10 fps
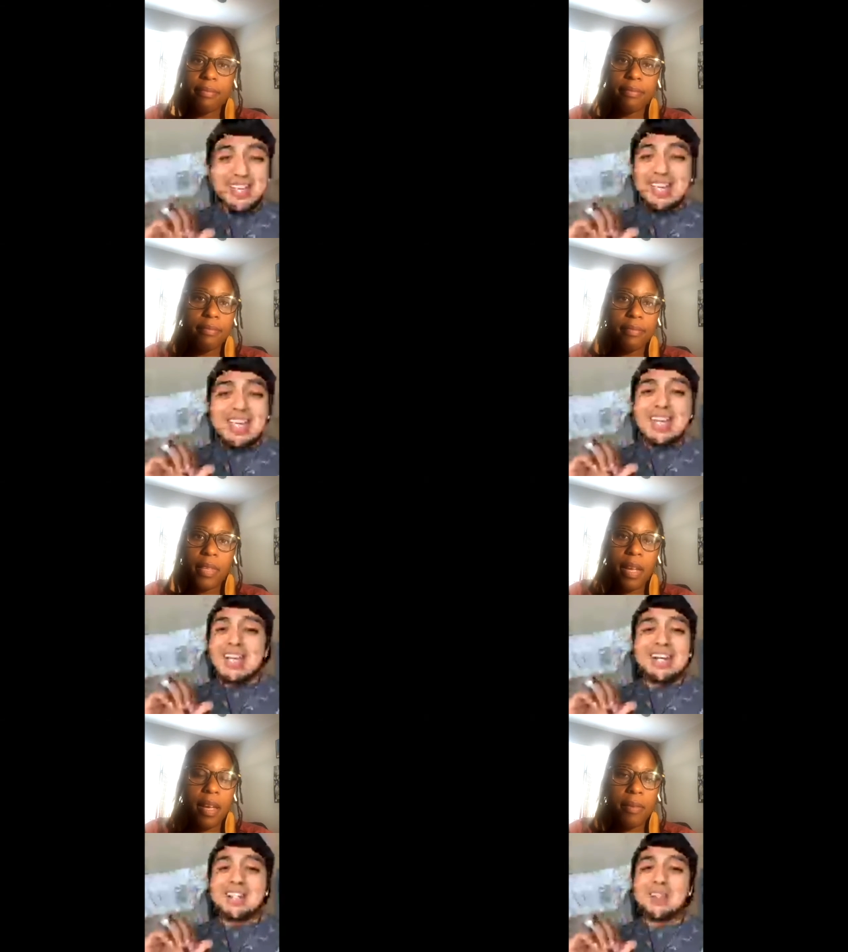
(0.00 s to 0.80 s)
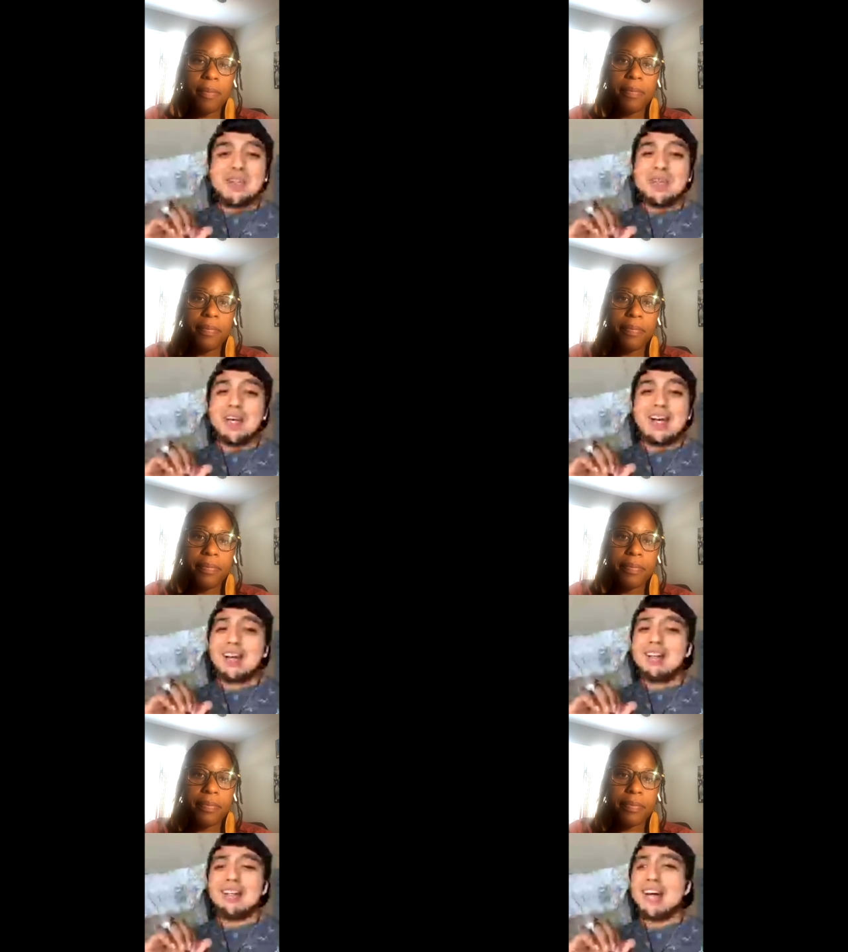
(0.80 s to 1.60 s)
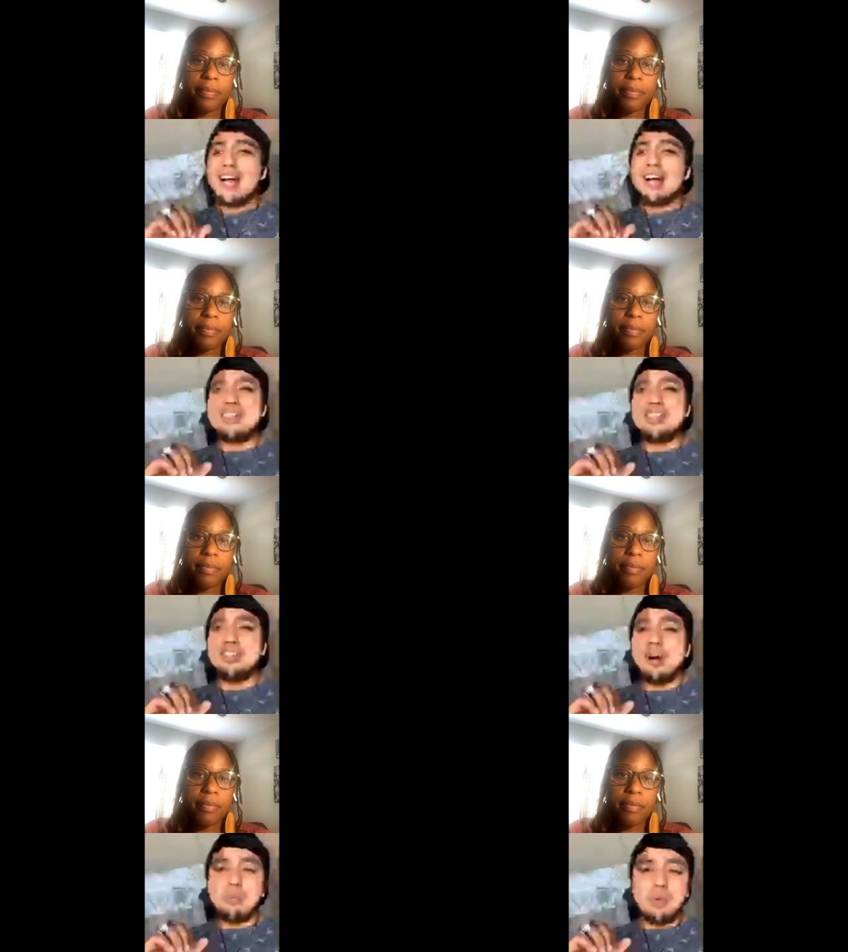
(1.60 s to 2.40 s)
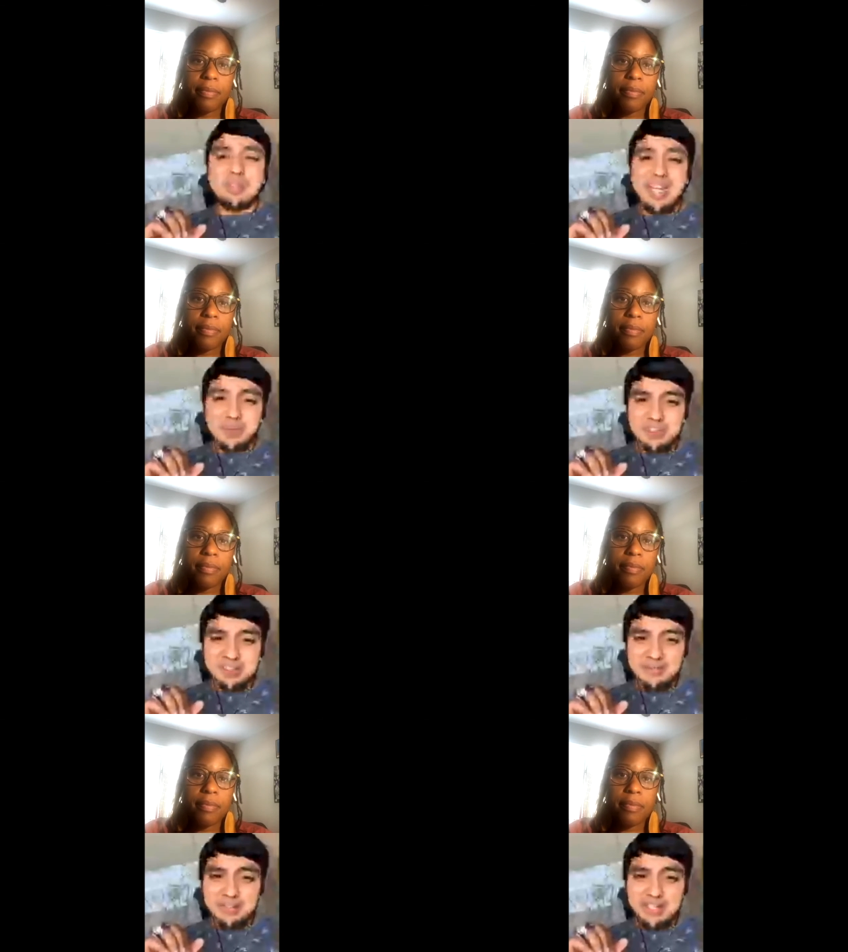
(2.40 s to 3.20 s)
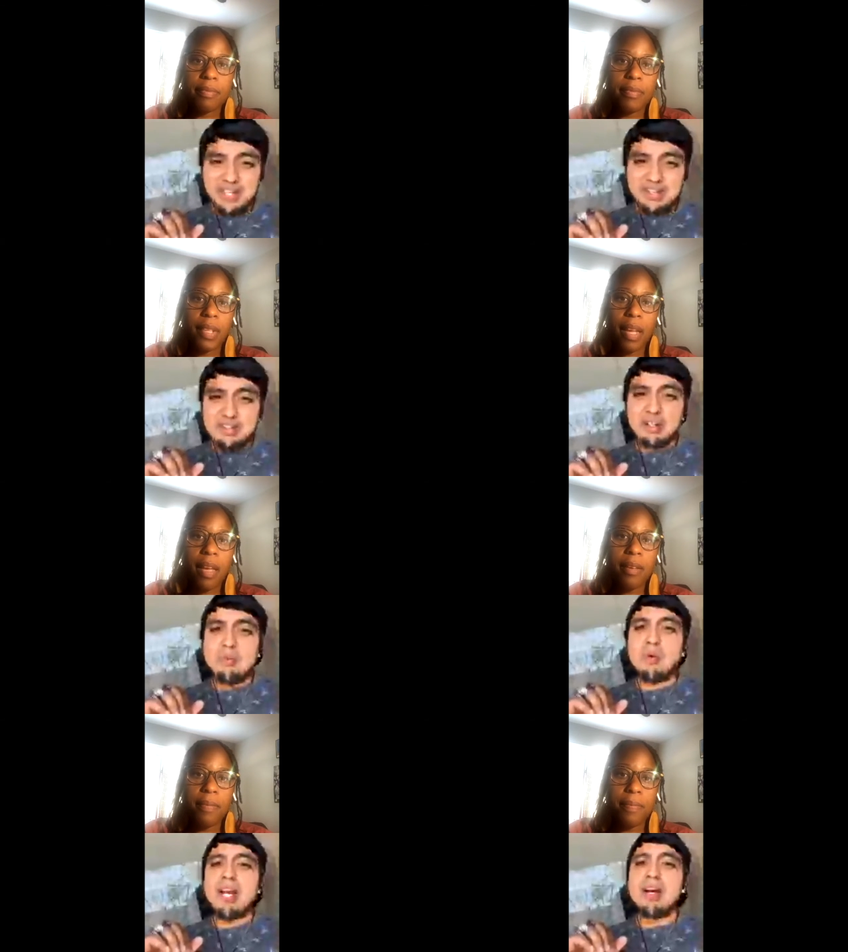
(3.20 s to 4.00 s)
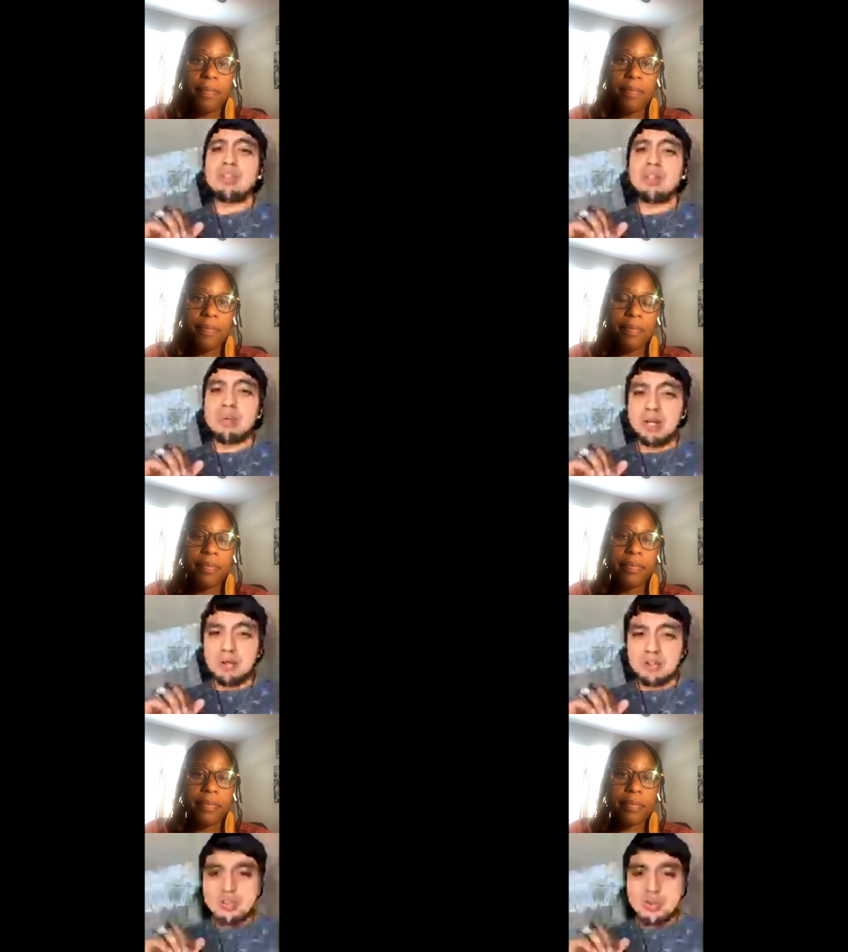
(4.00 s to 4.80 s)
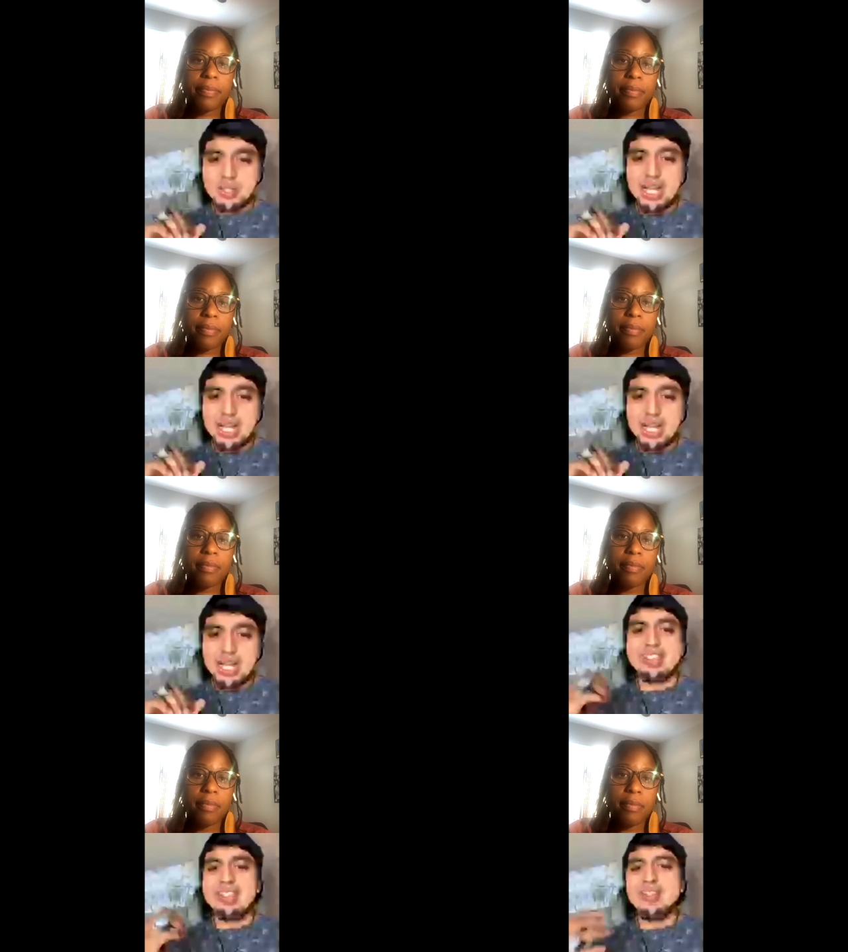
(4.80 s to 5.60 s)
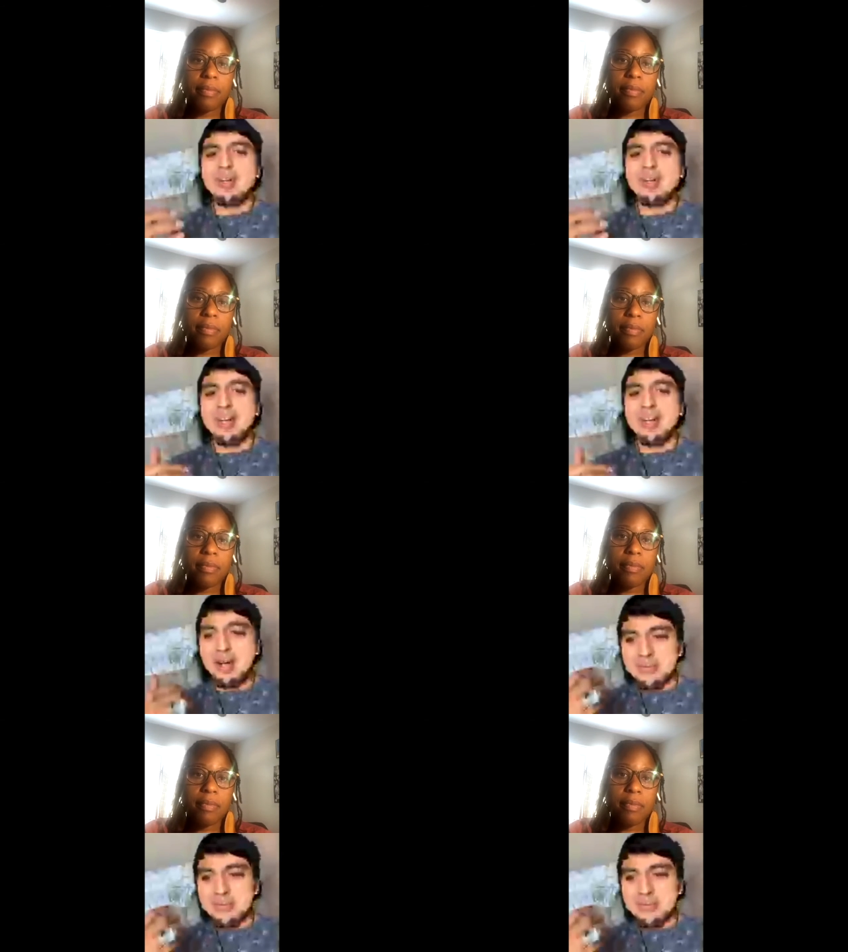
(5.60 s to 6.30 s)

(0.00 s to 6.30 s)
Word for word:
Speaker 1: Yeah. Dude, jump without the safety net. Jump yeah. without the parachute. And obviously, you know, I'm, I'm,